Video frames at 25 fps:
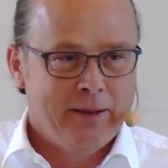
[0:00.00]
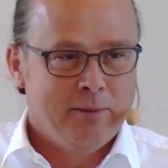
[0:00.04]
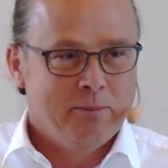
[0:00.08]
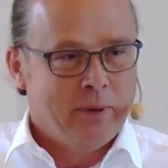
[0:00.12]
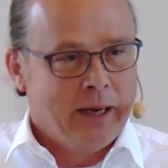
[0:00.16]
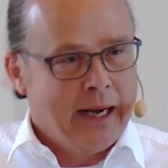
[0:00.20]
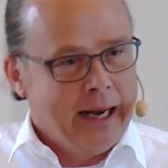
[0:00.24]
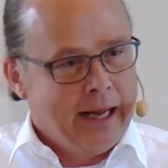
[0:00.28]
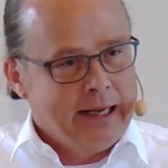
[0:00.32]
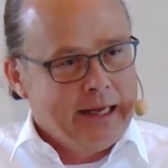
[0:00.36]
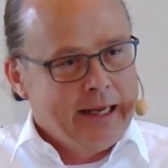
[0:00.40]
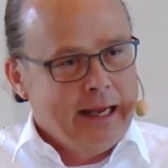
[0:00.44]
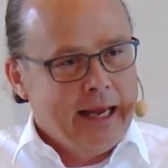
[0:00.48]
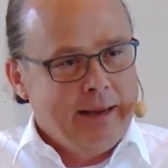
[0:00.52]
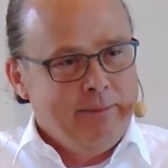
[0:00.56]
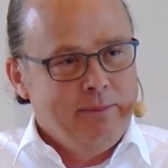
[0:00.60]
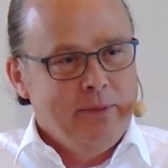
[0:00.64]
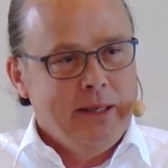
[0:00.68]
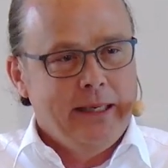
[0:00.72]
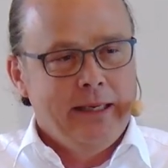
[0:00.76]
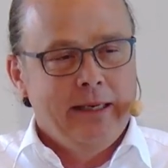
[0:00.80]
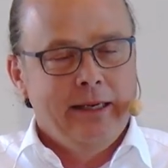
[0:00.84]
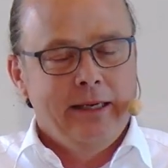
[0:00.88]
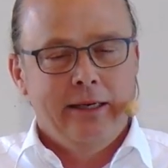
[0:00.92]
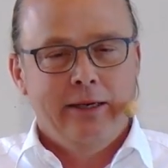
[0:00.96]
But I came
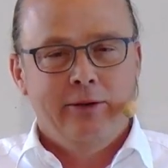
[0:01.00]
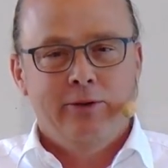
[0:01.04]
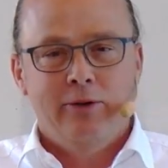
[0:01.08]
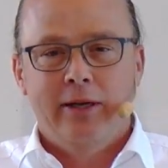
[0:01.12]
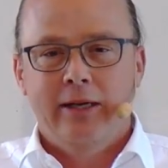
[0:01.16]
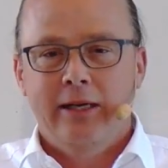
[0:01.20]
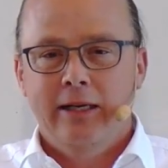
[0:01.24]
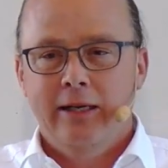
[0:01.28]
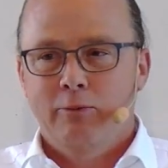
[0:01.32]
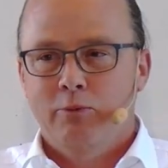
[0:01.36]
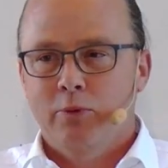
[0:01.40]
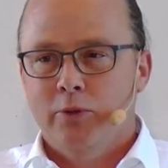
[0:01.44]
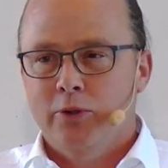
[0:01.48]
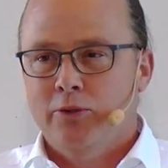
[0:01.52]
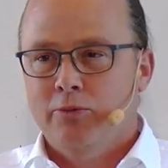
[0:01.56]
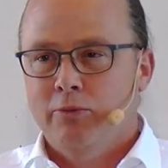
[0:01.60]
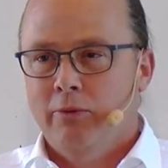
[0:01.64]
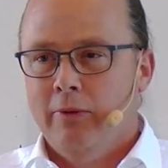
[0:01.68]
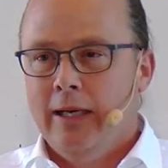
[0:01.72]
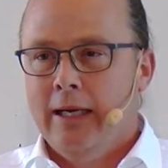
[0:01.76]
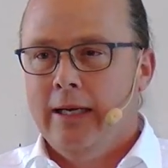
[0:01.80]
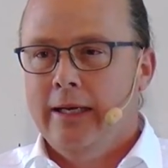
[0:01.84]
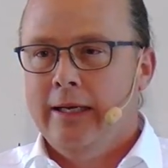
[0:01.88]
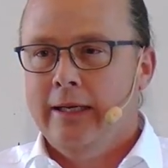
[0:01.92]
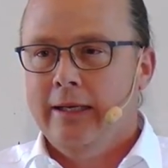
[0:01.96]
in here and it was
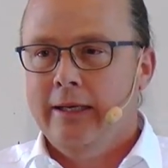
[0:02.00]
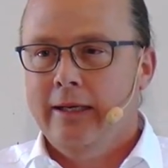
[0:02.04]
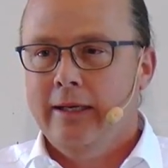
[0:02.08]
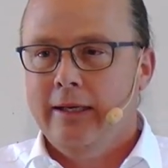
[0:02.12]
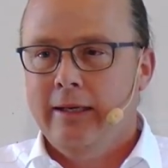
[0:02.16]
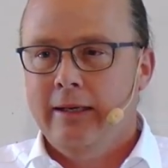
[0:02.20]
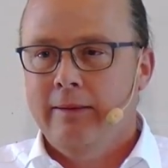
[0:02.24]
really